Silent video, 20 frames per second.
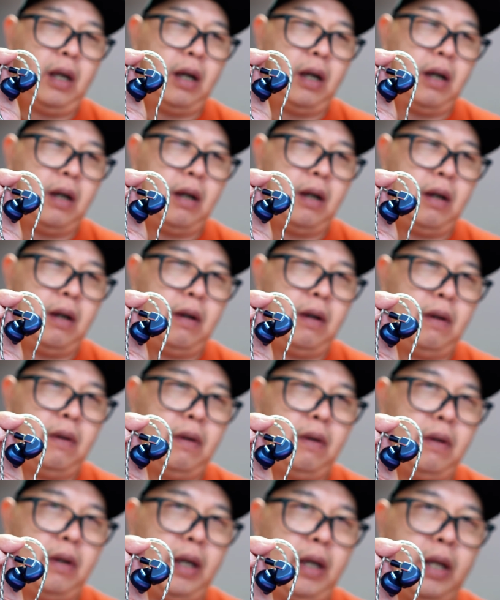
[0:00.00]

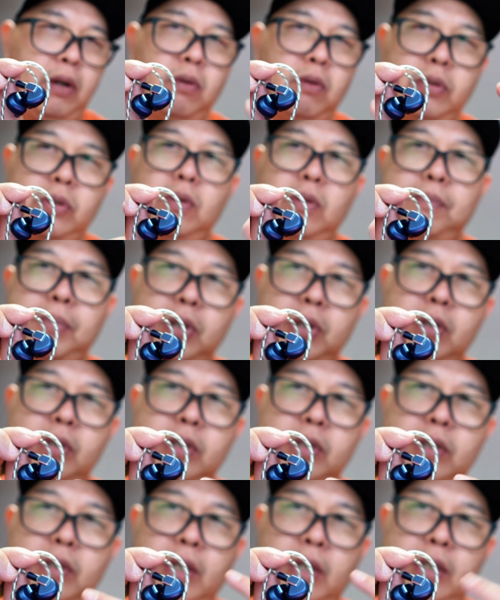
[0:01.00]
And also
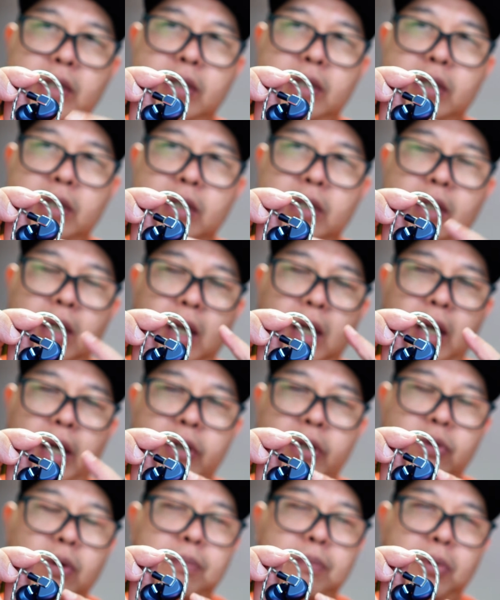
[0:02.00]
because this
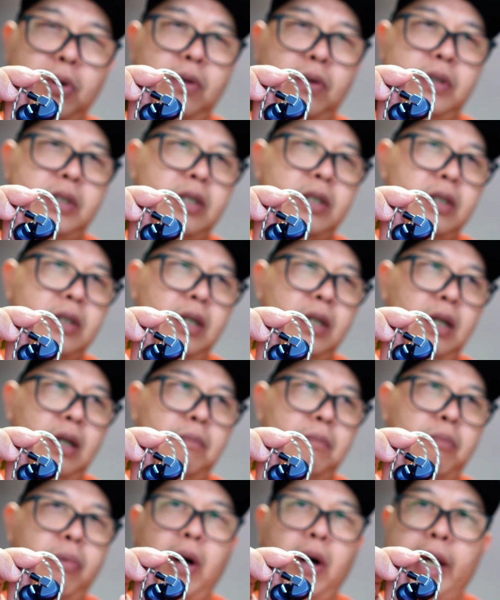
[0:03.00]
S12 Pro is
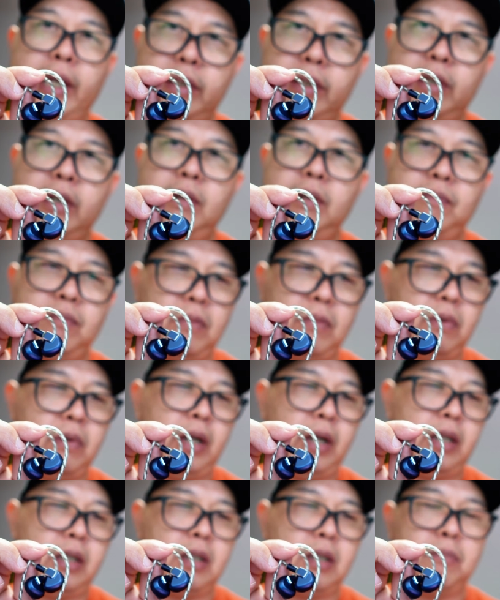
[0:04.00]
brighter,
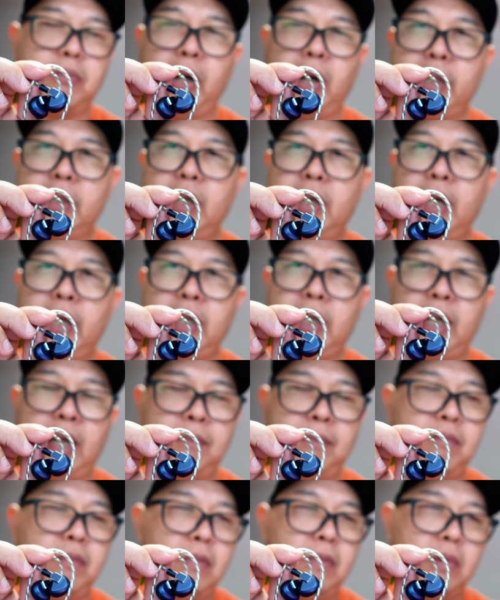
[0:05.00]
right? It's a brighter
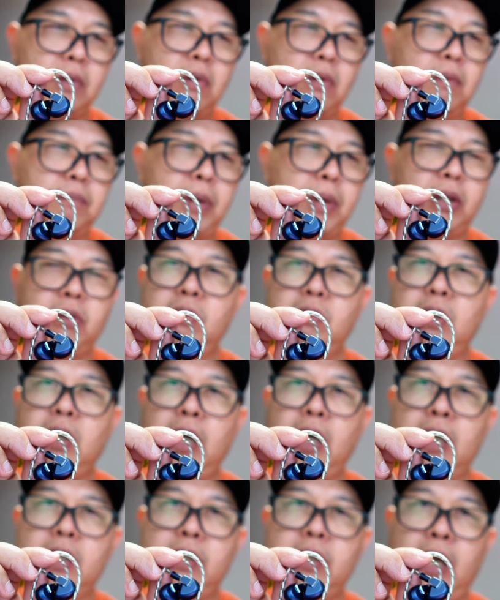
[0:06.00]
IEM compared to
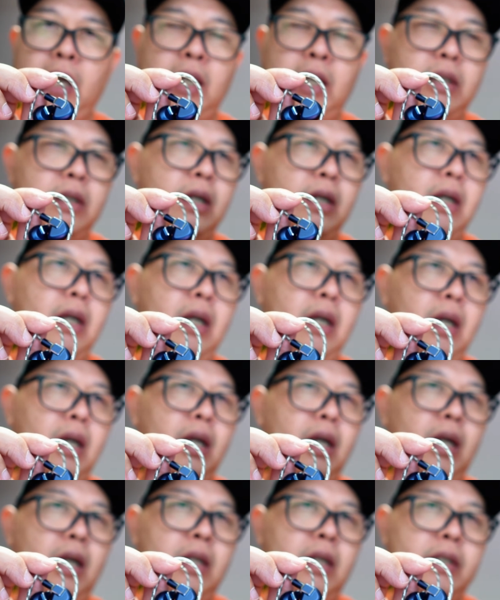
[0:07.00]
the S8.
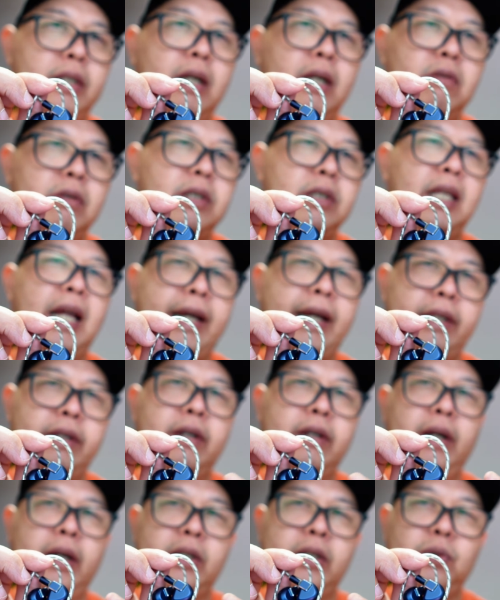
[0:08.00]
It sounds
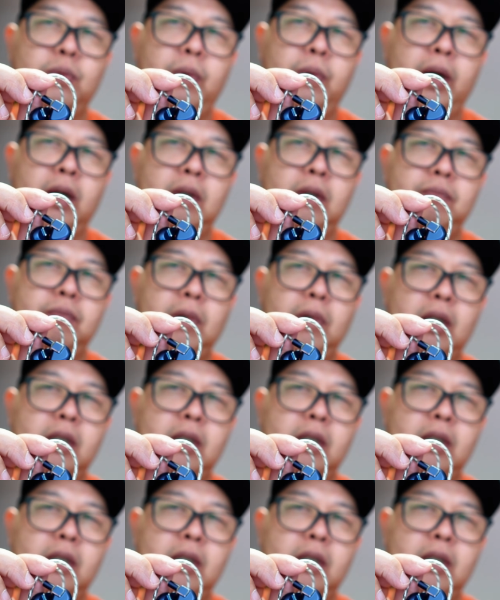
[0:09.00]
lighter as well.